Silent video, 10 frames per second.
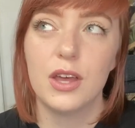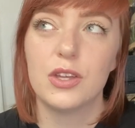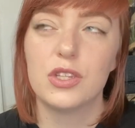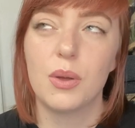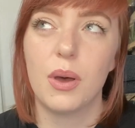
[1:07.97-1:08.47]

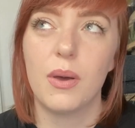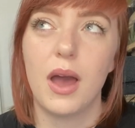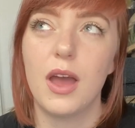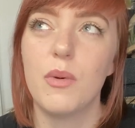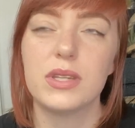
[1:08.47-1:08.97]
So
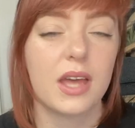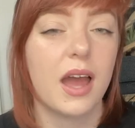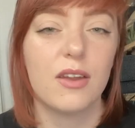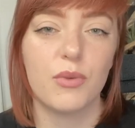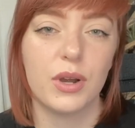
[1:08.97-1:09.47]
I always
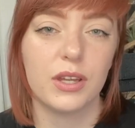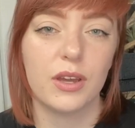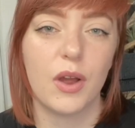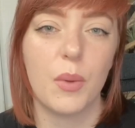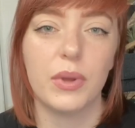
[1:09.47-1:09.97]
kind of wanted a
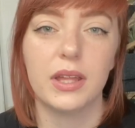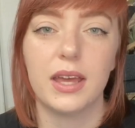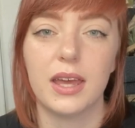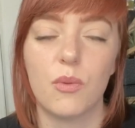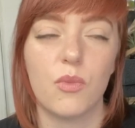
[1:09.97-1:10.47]
Uro, but
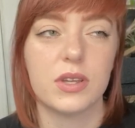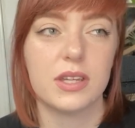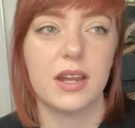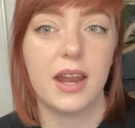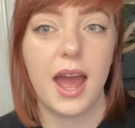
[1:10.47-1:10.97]
like, it
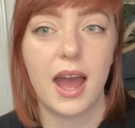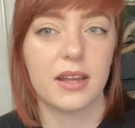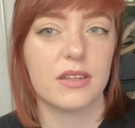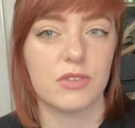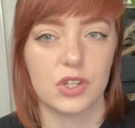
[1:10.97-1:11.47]
wasn't an
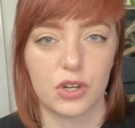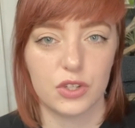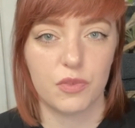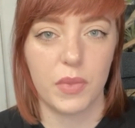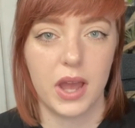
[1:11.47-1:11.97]
active search
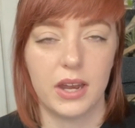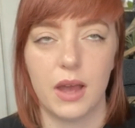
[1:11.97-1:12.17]
of mine.